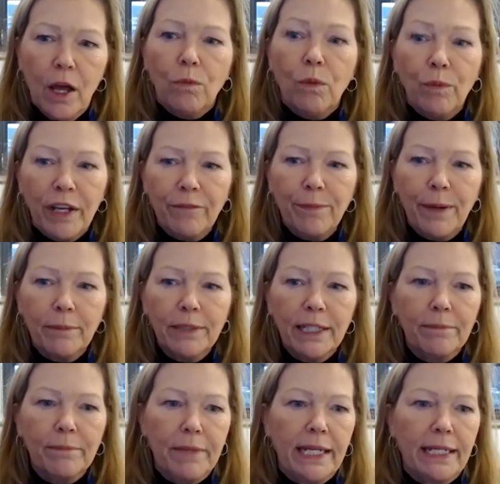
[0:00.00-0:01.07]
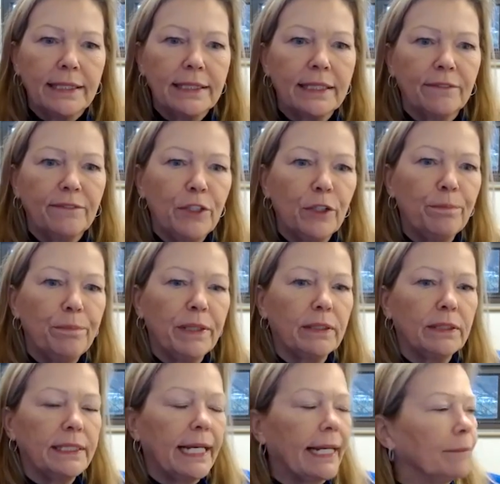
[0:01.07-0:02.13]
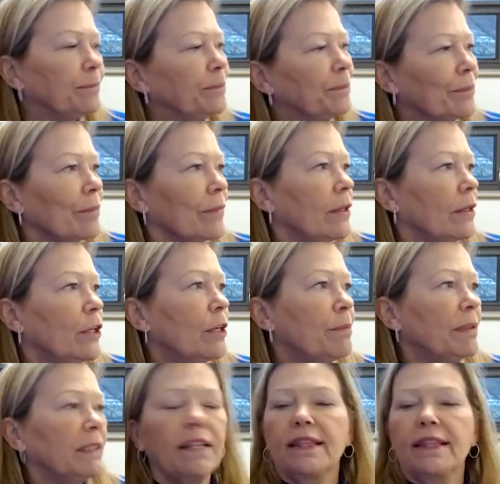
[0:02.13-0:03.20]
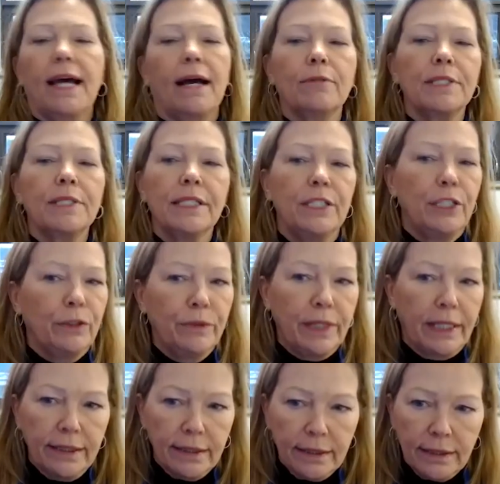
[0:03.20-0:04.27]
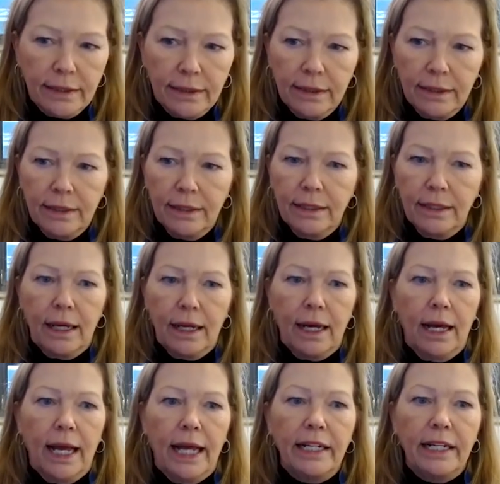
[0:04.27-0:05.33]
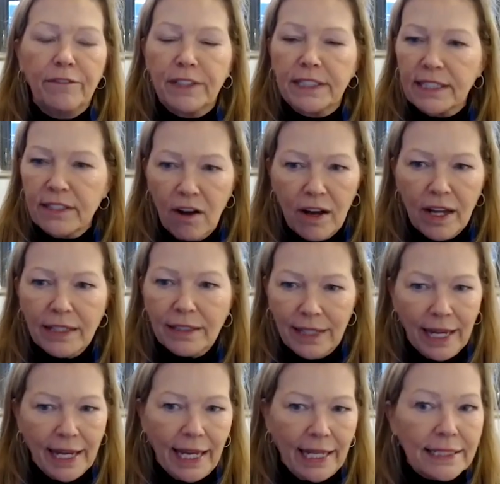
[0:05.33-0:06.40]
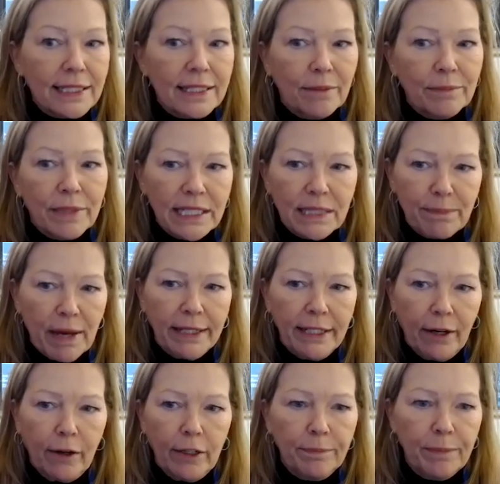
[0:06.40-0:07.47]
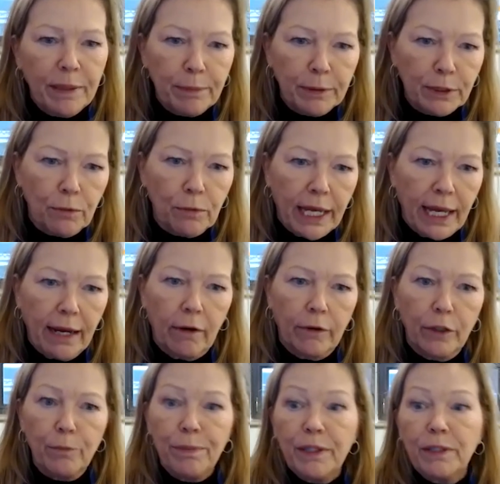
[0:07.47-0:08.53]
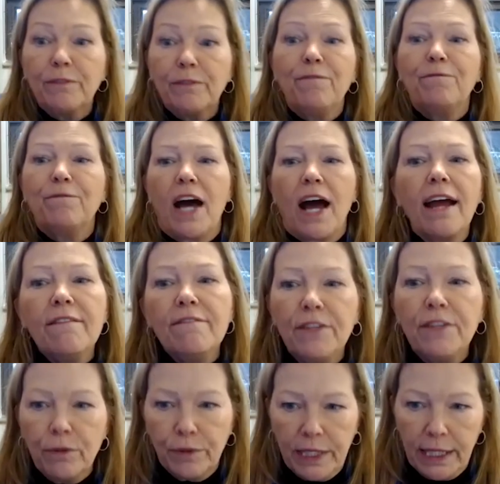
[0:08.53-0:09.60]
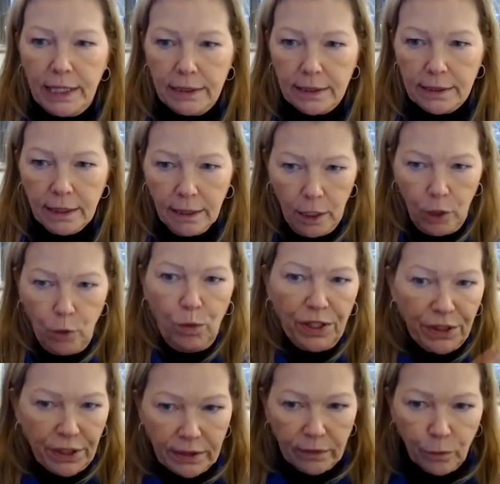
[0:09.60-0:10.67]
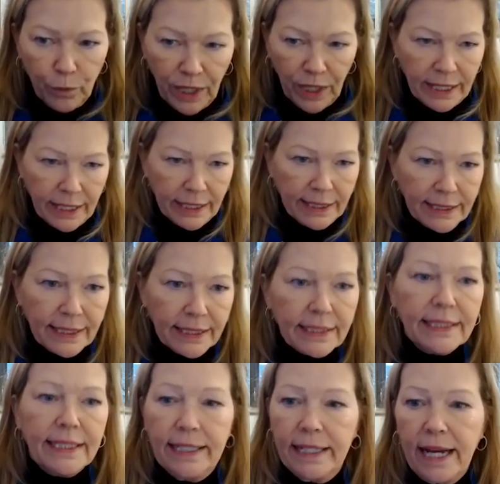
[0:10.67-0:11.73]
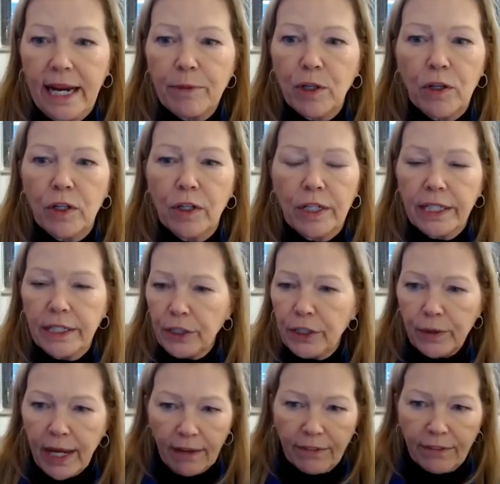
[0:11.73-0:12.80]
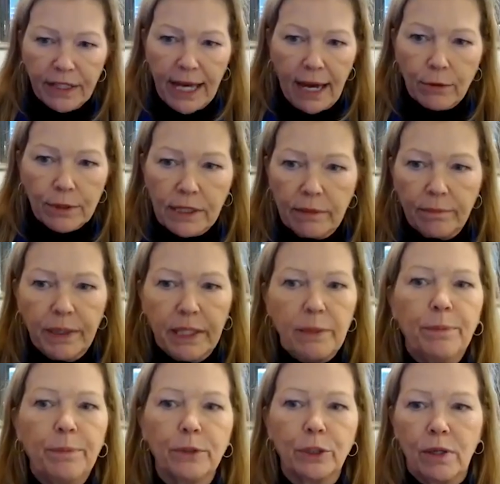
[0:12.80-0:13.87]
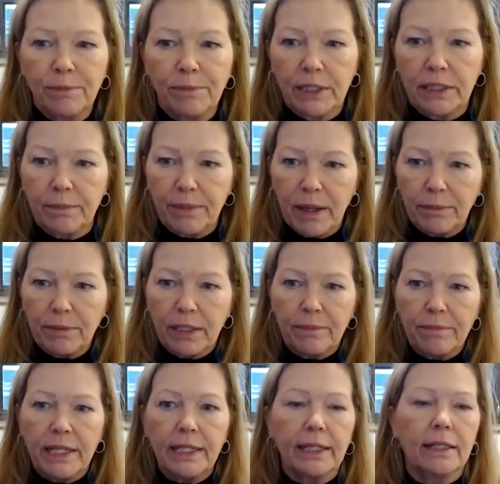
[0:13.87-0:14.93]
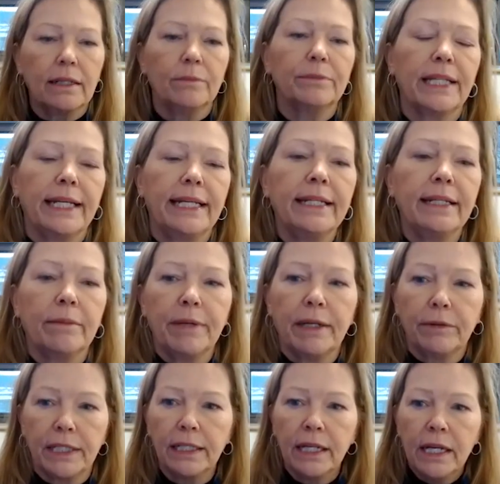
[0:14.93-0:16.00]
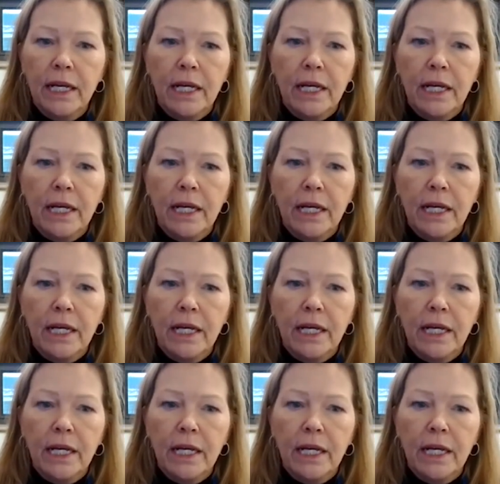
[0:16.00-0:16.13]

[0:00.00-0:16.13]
When we have public meetings, if you're building, you can build 1,000 units. And if it's not like in somebody's backyard, people don't care. You build 5 units with in an existing neighborhood, and you have 1,000 people show up to the public meeting complaining about it.